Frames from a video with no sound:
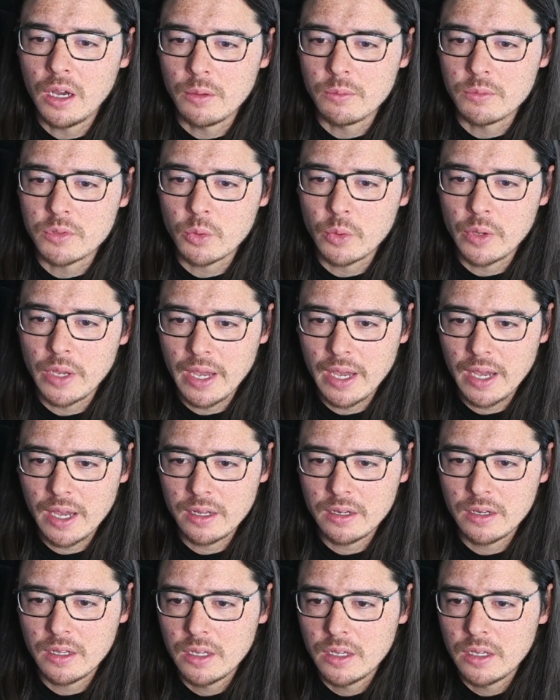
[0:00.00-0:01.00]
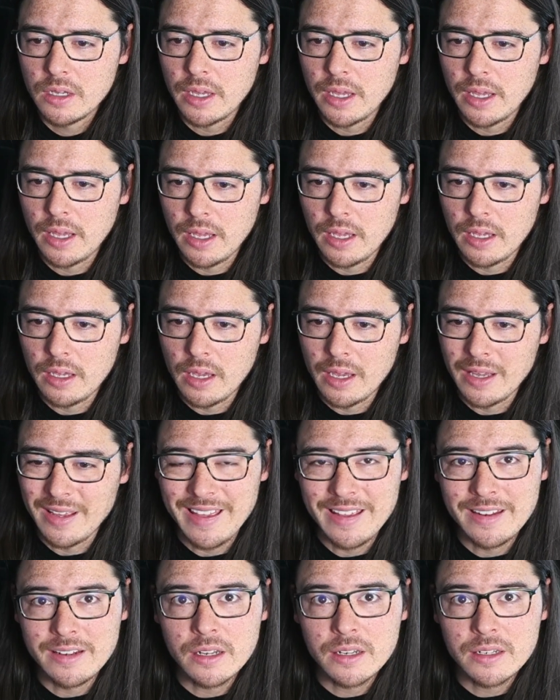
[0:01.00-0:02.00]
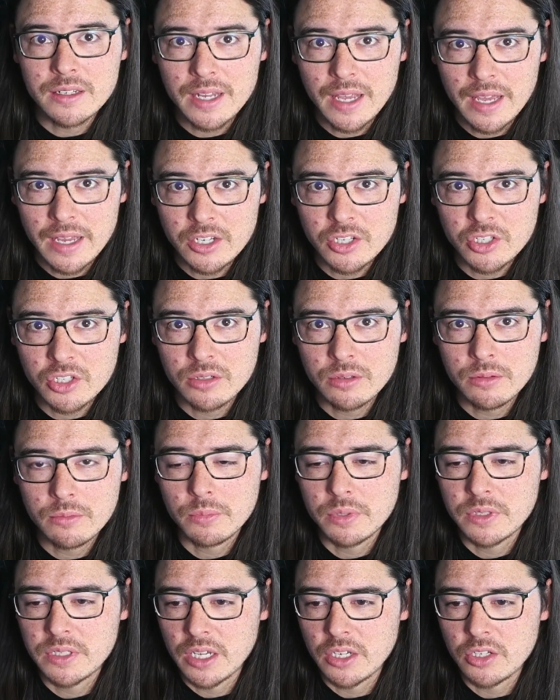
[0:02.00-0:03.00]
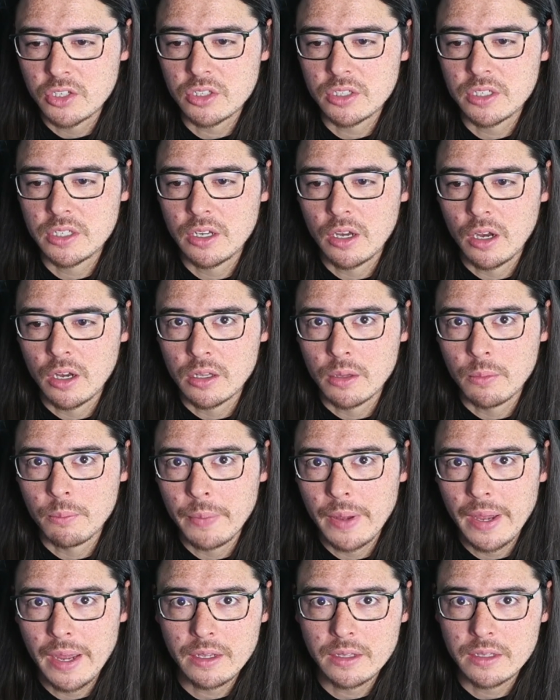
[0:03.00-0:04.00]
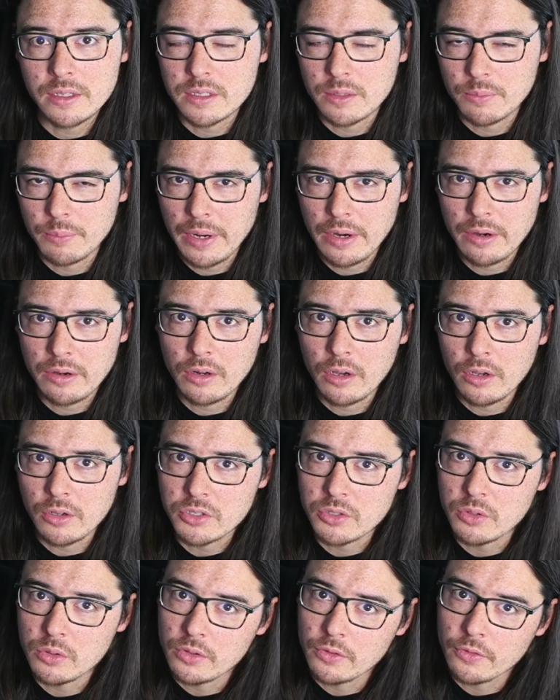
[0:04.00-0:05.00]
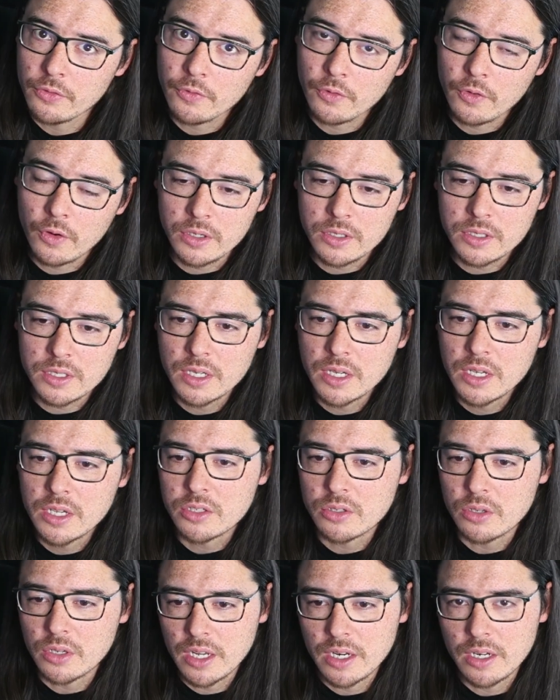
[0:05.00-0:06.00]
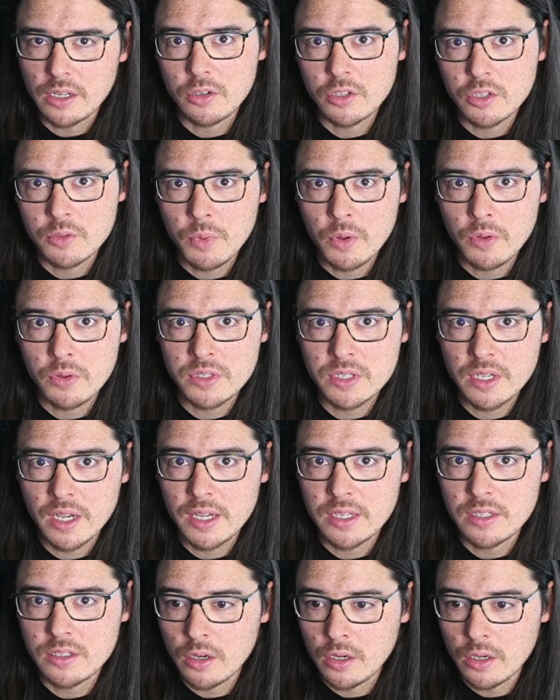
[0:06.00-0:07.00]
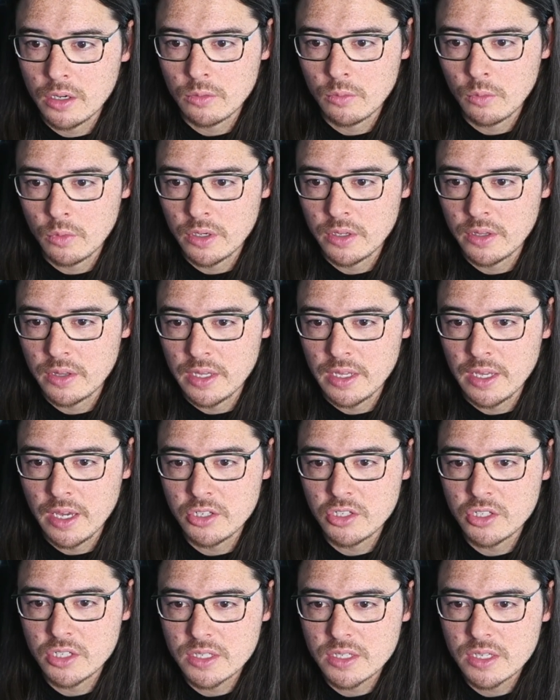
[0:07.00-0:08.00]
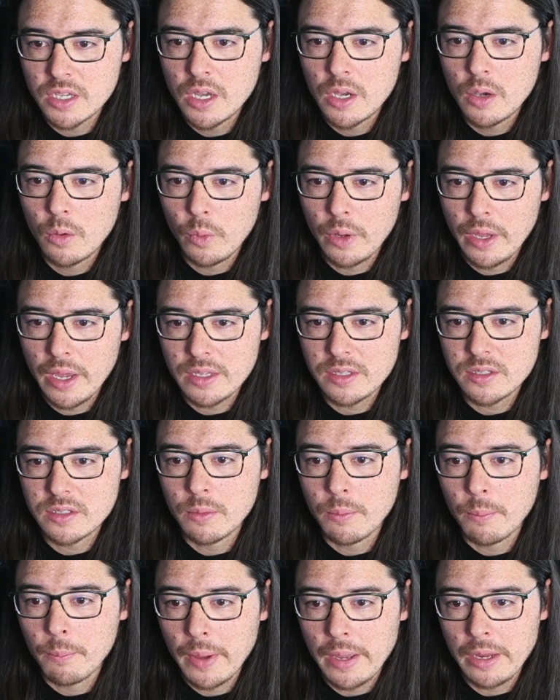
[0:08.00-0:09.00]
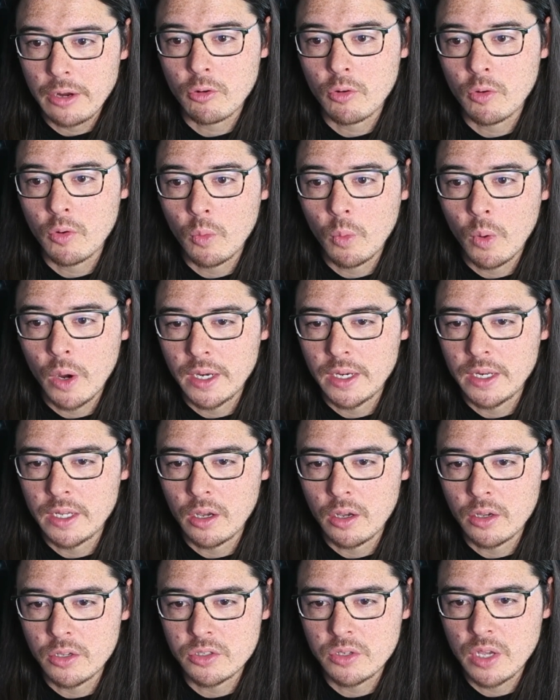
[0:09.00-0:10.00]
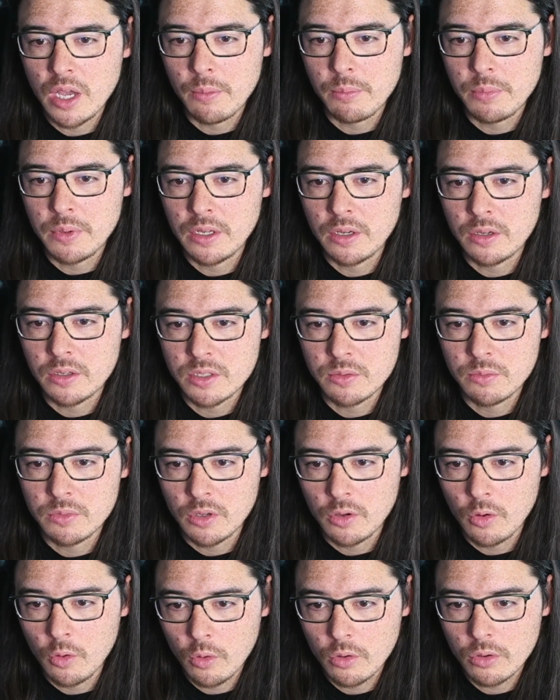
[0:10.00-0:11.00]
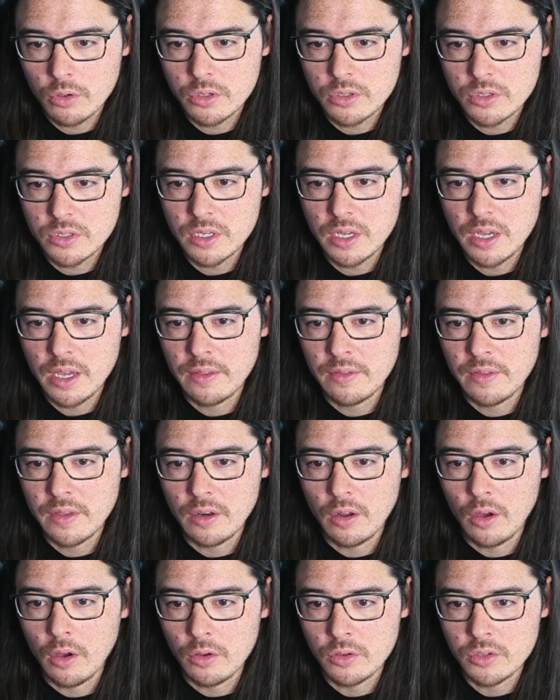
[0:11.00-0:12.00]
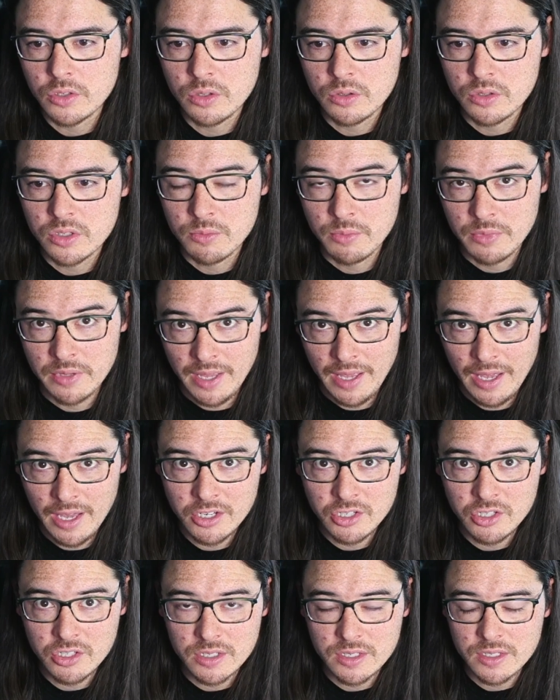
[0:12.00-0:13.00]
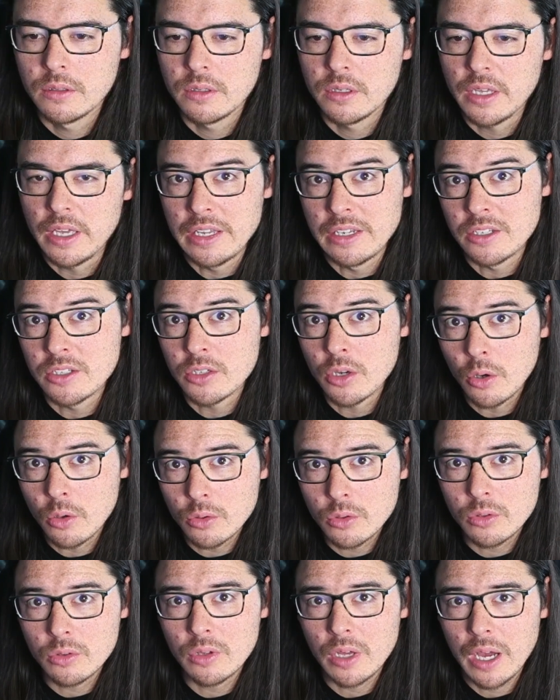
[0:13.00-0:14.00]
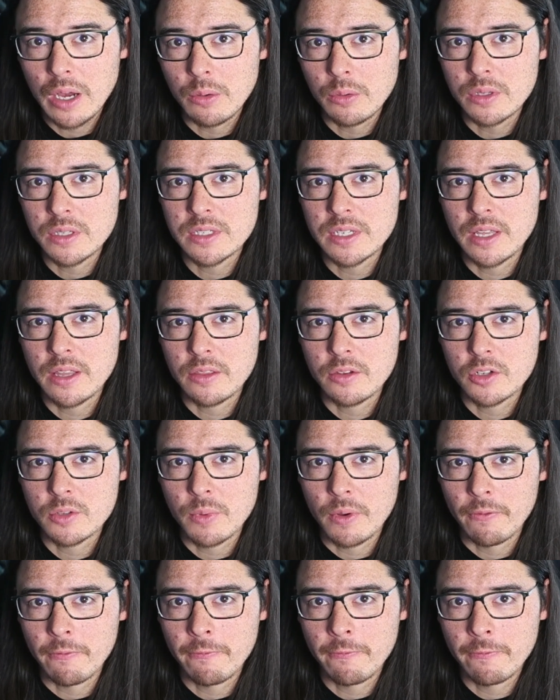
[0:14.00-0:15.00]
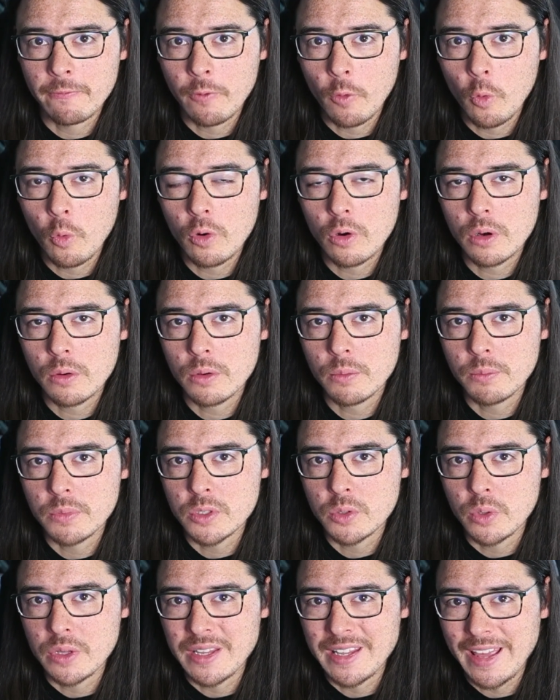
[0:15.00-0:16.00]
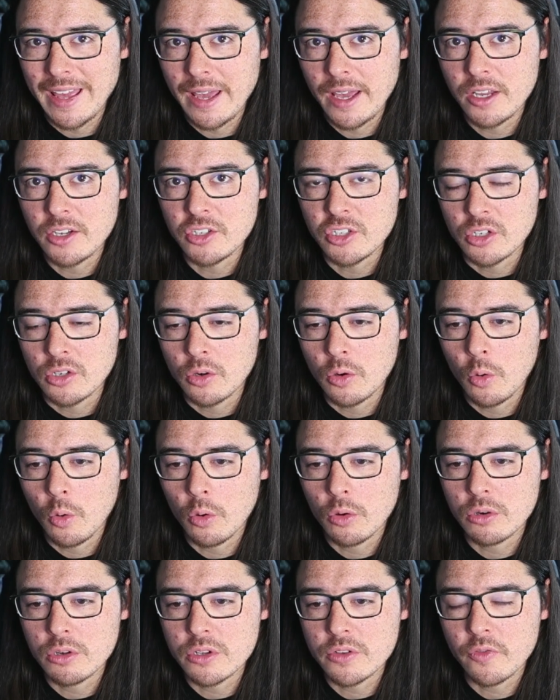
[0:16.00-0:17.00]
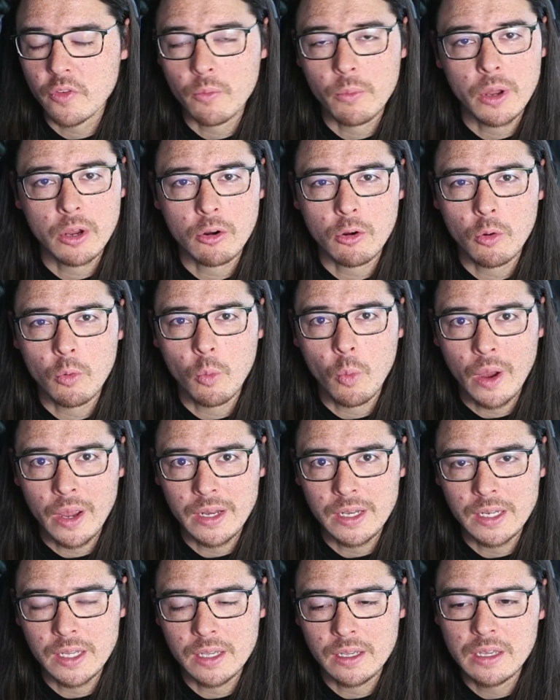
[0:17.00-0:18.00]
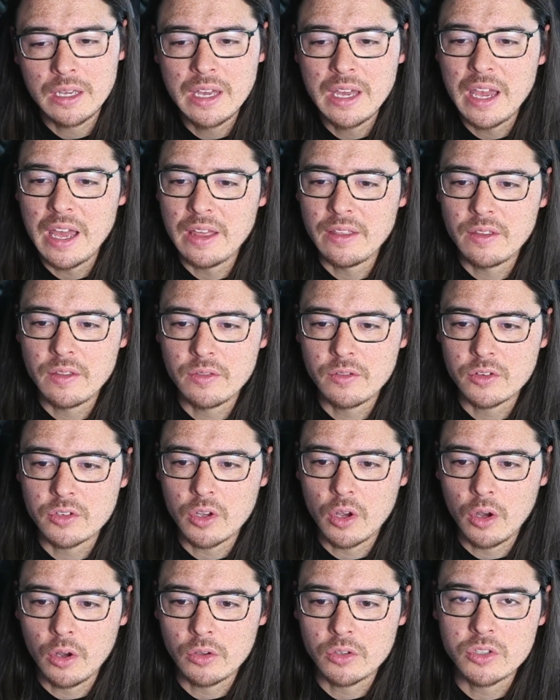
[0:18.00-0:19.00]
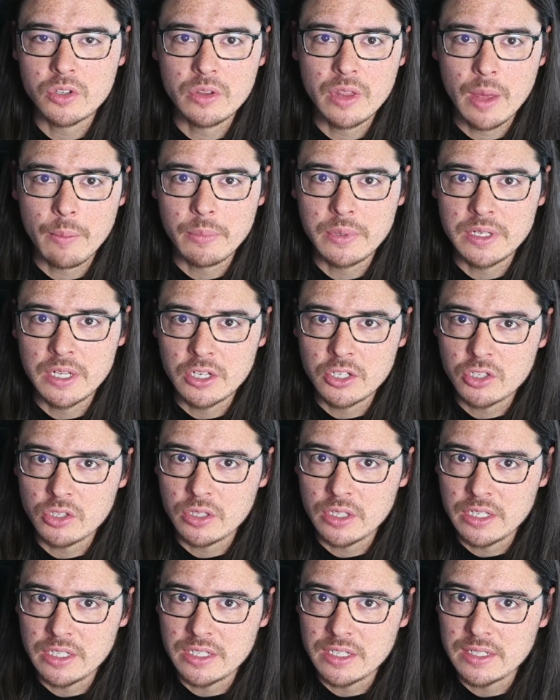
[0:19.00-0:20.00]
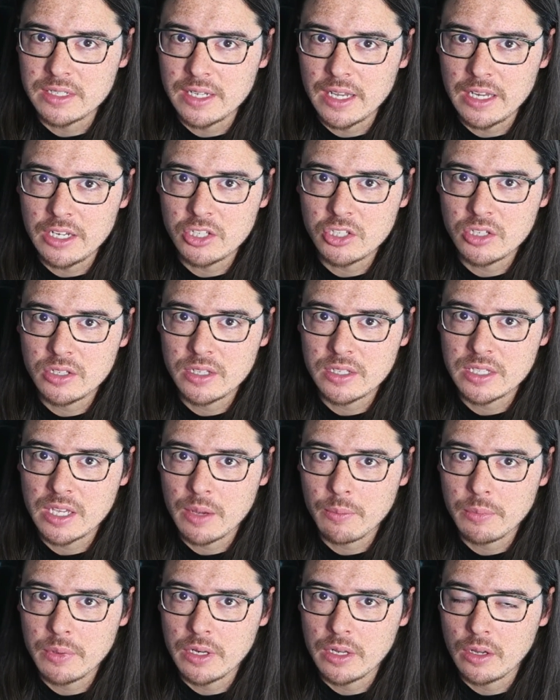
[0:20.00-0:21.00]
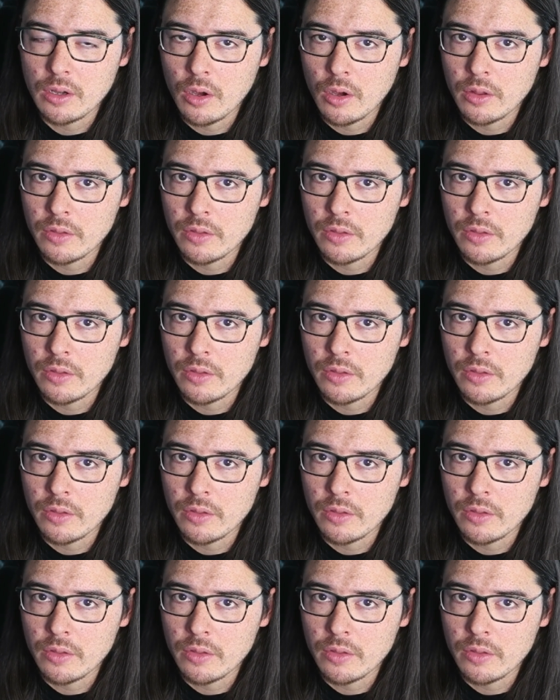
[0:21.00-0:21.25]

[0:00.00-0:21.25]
So we had a indentation potentially on the back that's apparent also on the front, so it kind of goes both sides on one of the edges. We had some micro whitening also happening on some of the corners and then also on some of the edges. In total, I would say that there's about 4 between the edge and corners for micro whitening, and then there's also that potential indentation that's happening on